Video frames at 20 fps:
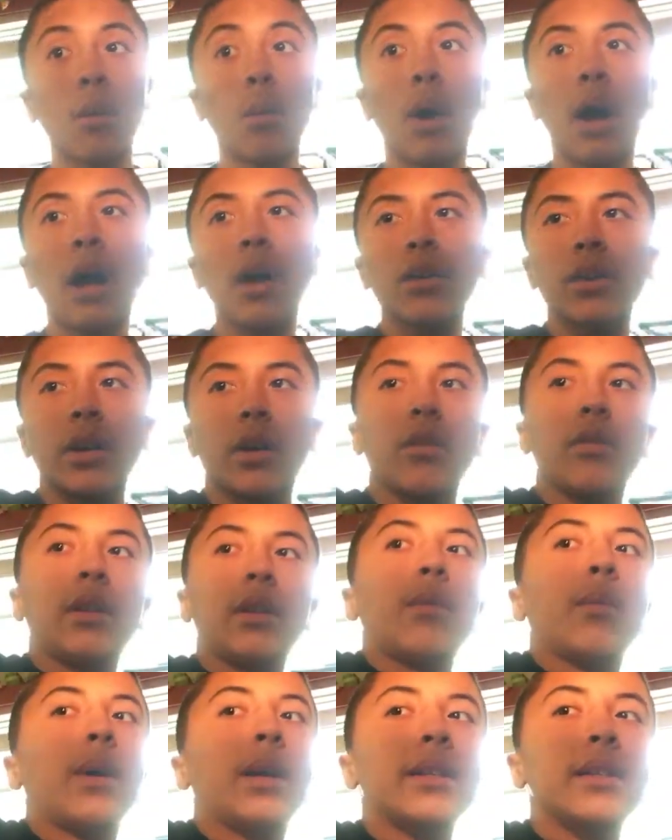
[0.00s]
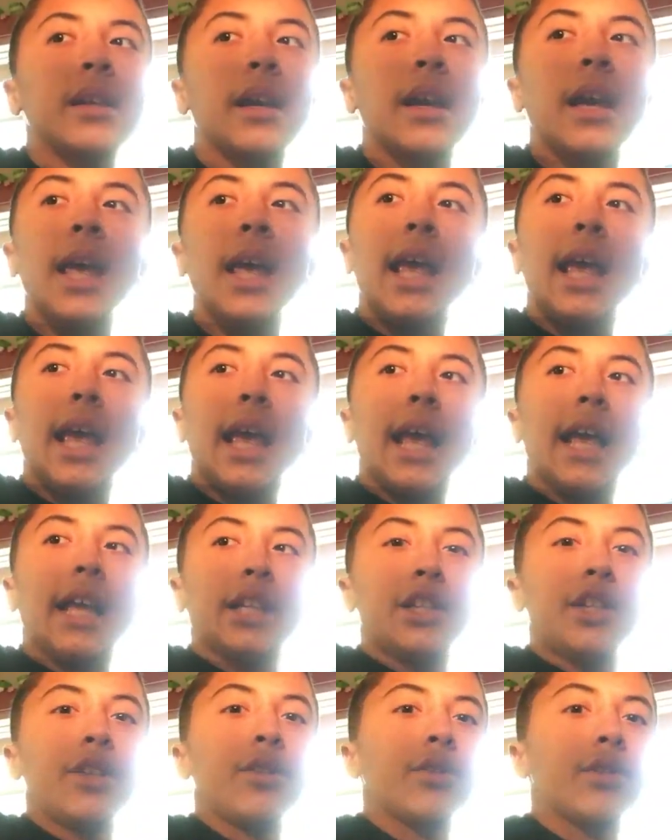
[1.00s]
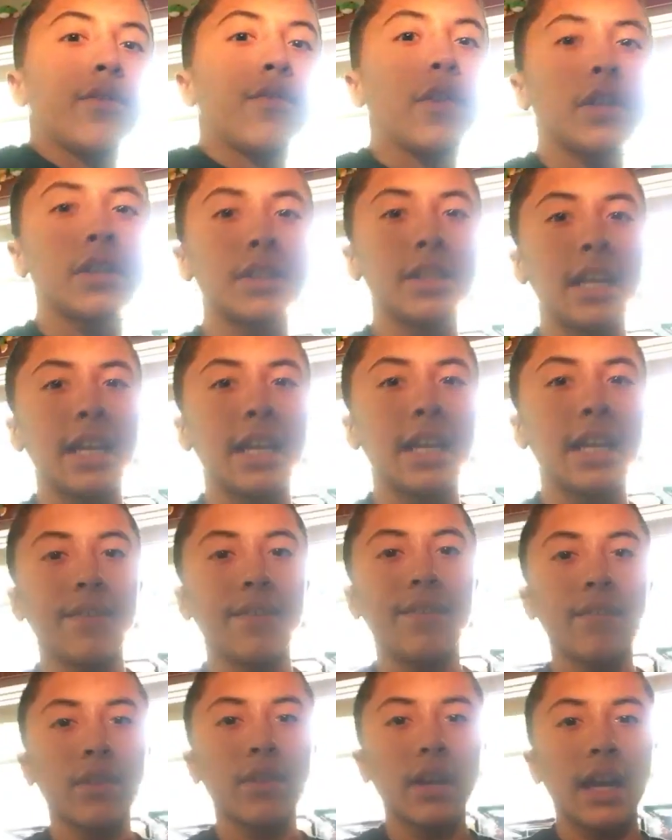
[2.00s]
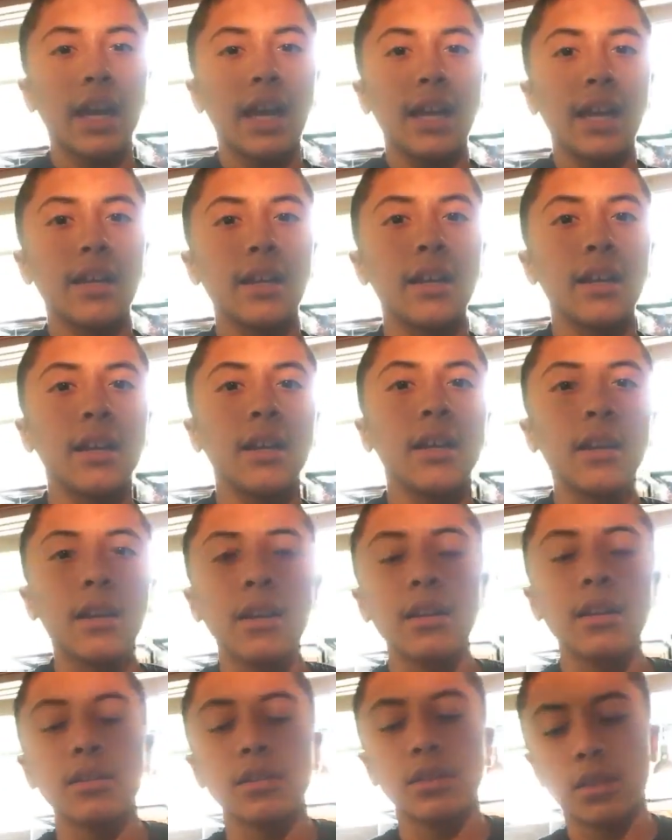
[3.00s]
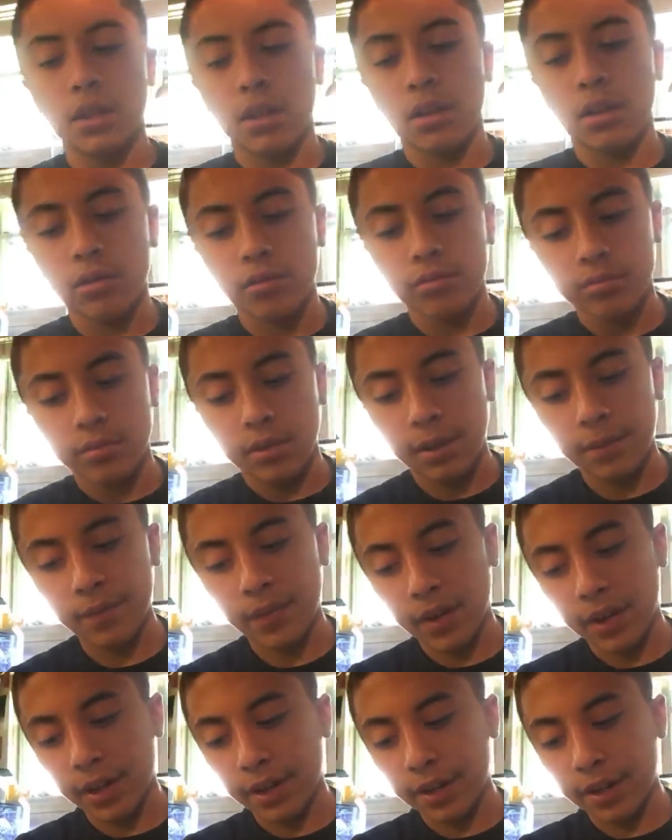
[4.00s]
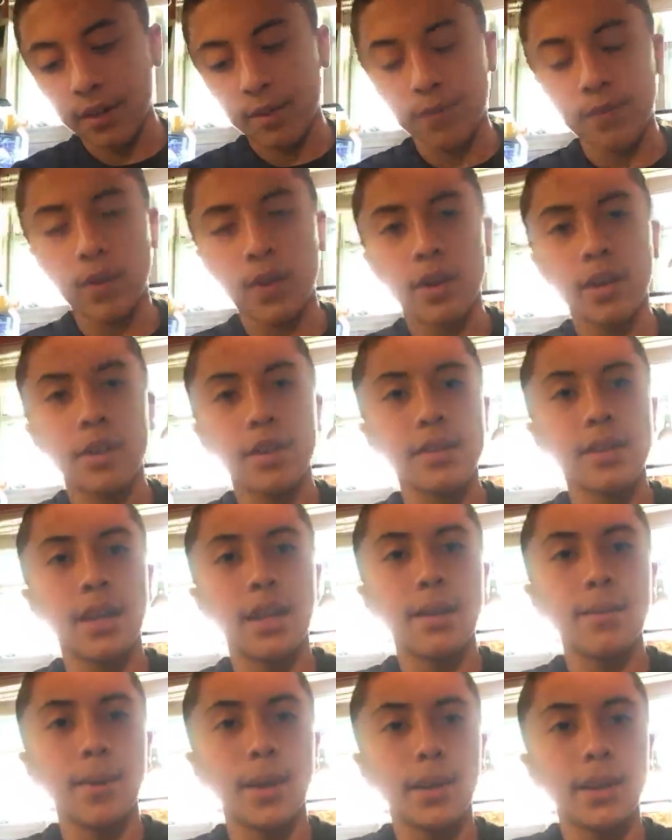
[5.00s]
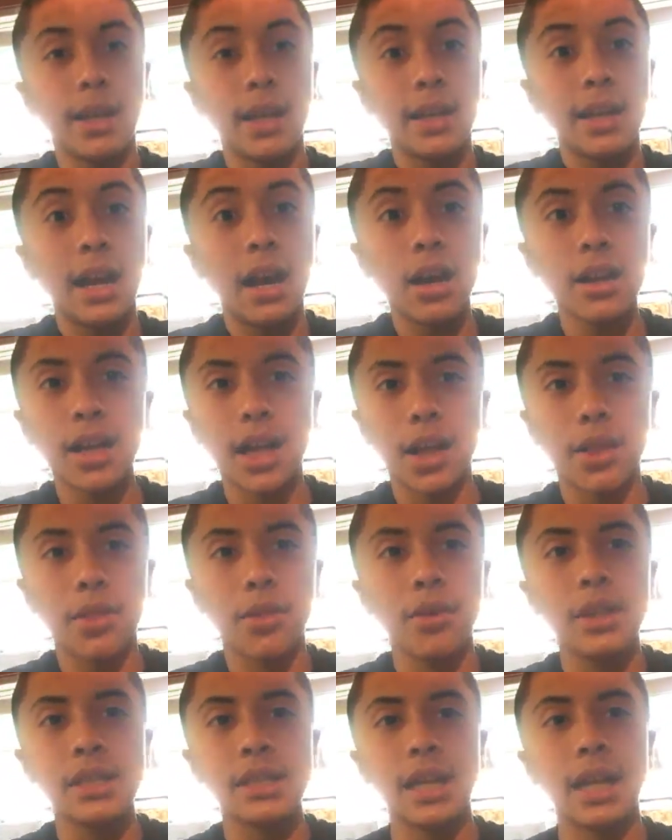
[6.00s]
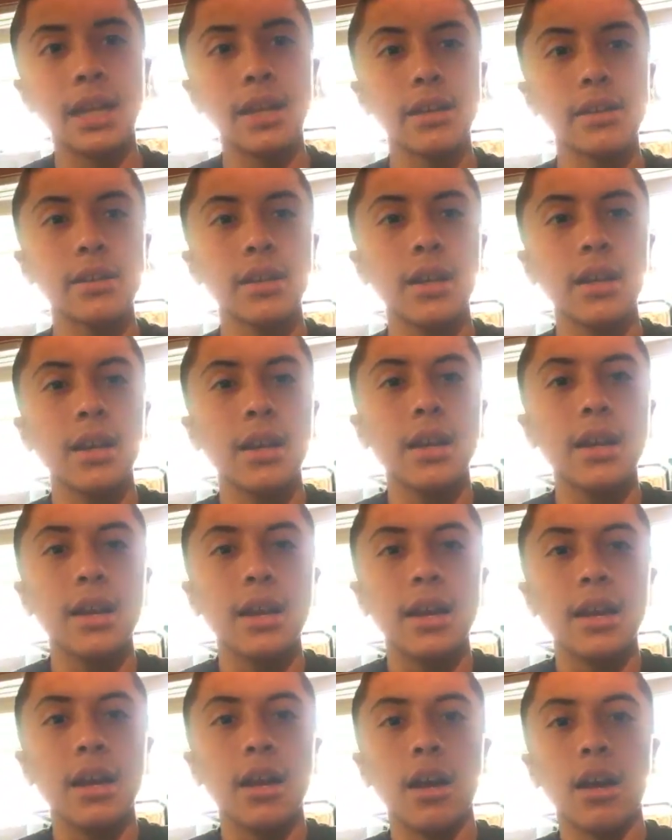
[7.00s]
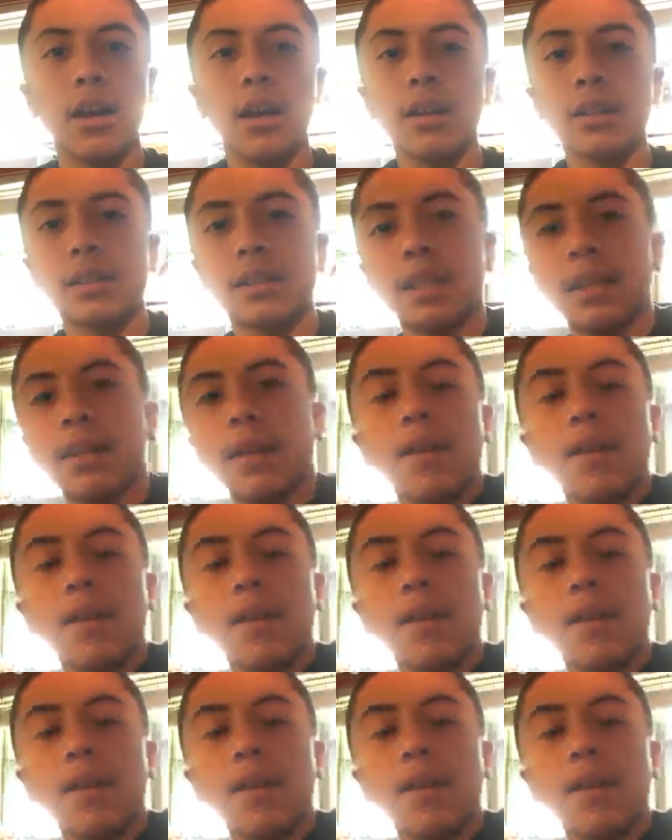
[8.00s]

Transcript: a while ago, anyways. And she was the first snake I've ever had. So I'm very, I'm very excited about that. Now I got three snakes. Uh, let's